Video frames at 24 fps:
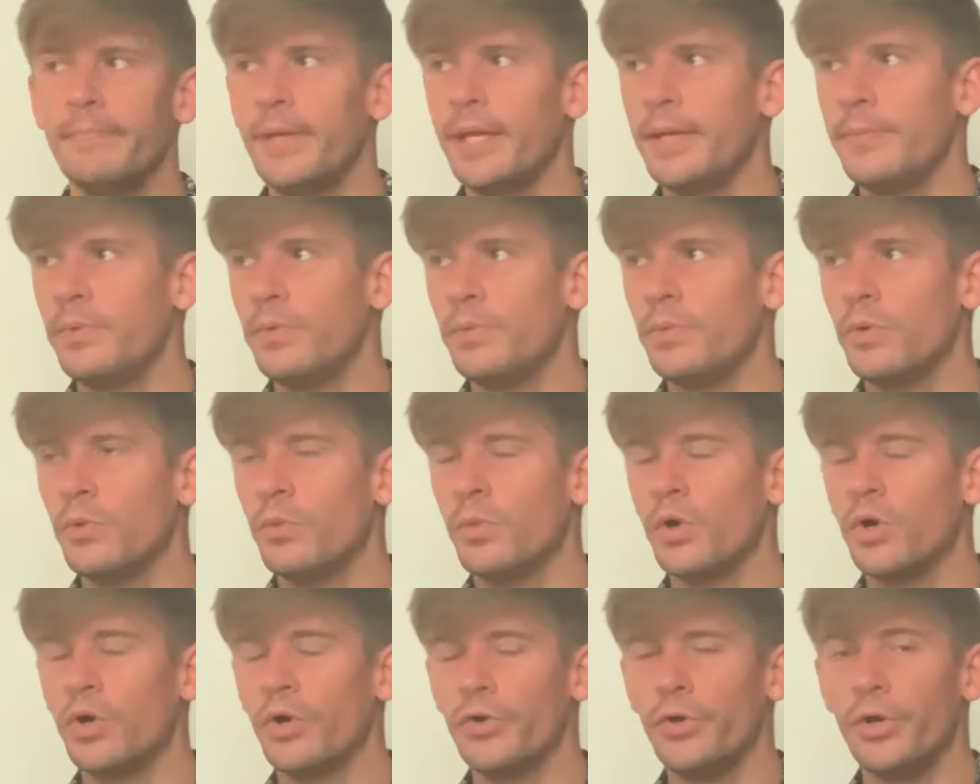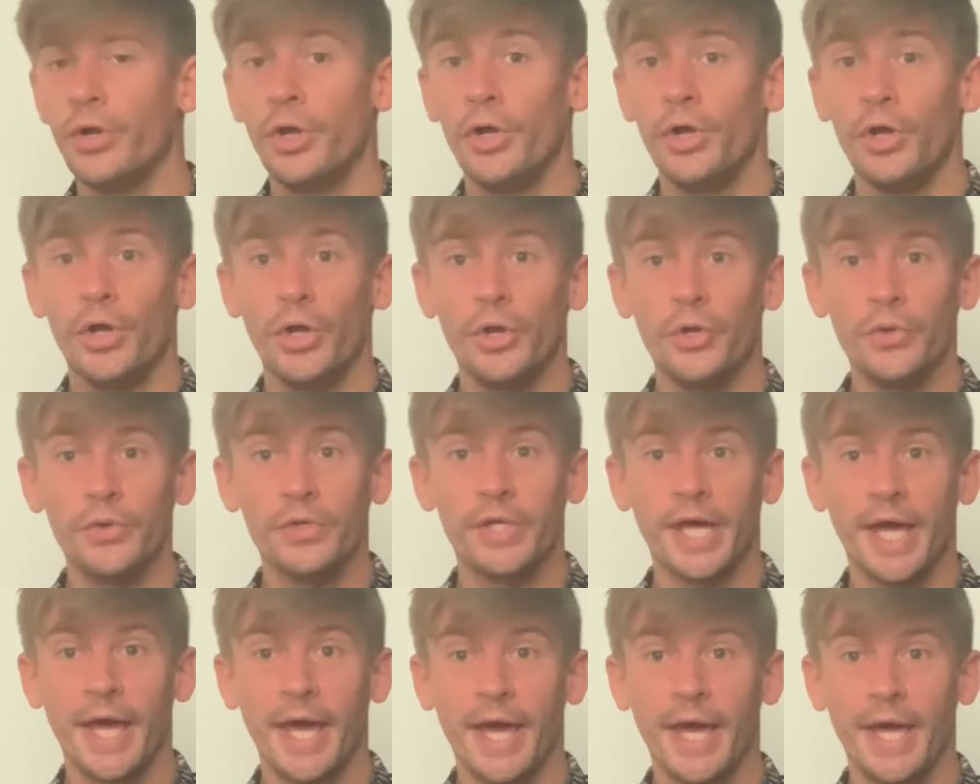maybe we won't.
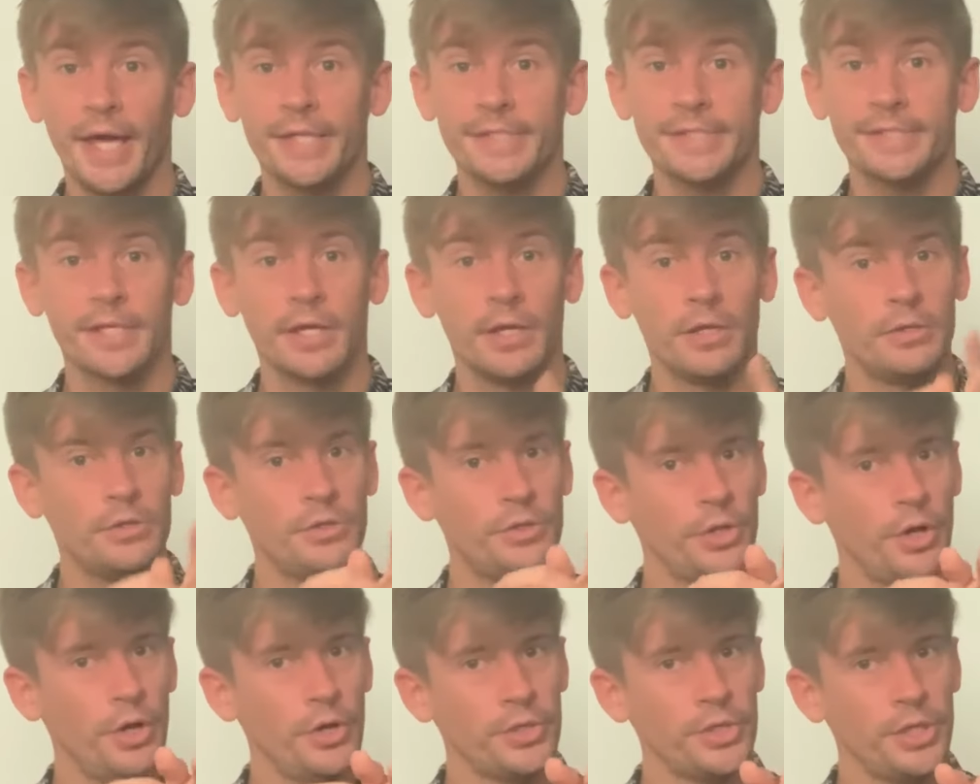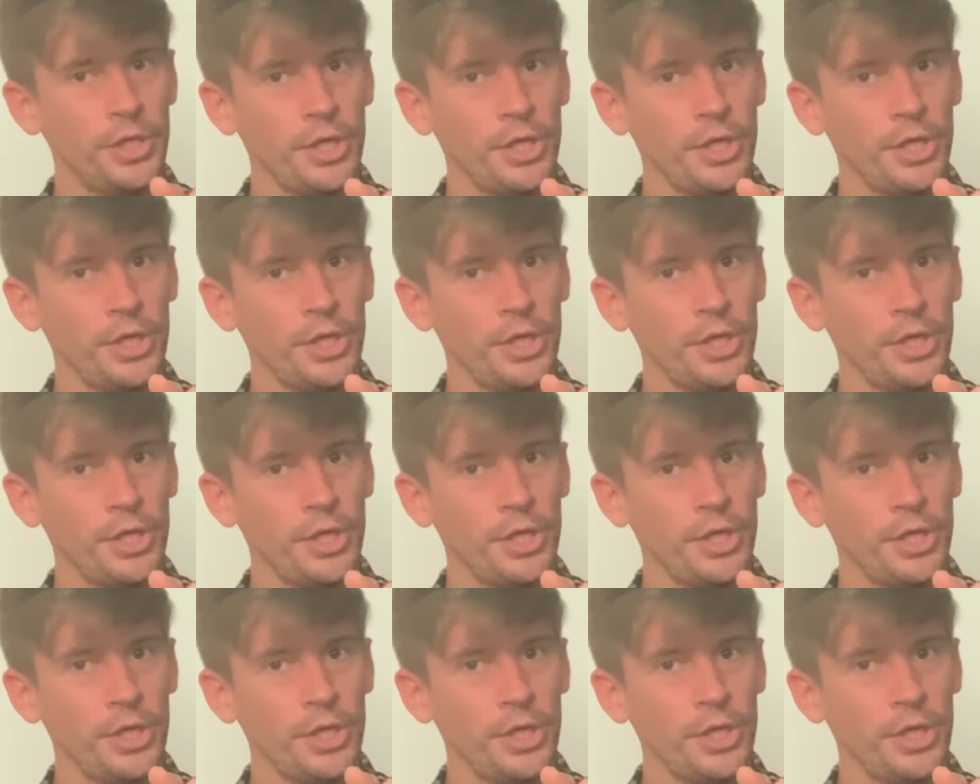Who cares? Not